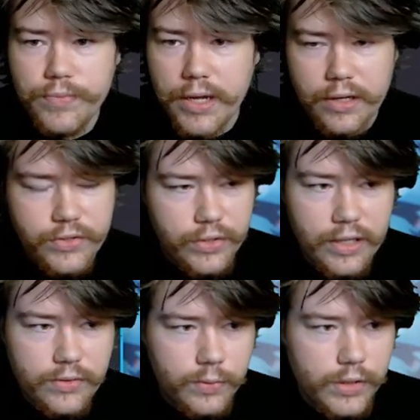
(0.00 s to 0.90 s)
Uh, so
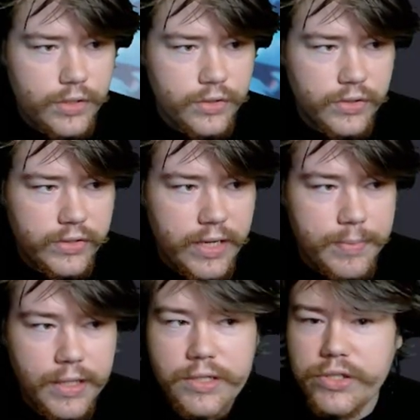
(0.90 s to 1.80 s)
that's really good to see,
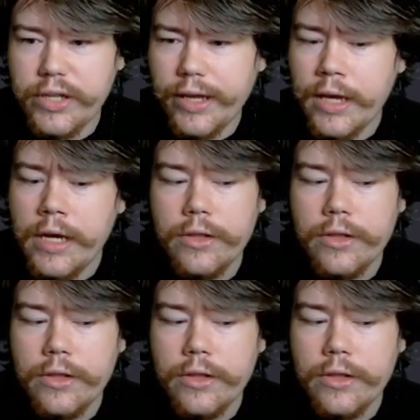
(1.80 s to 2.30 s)
but just like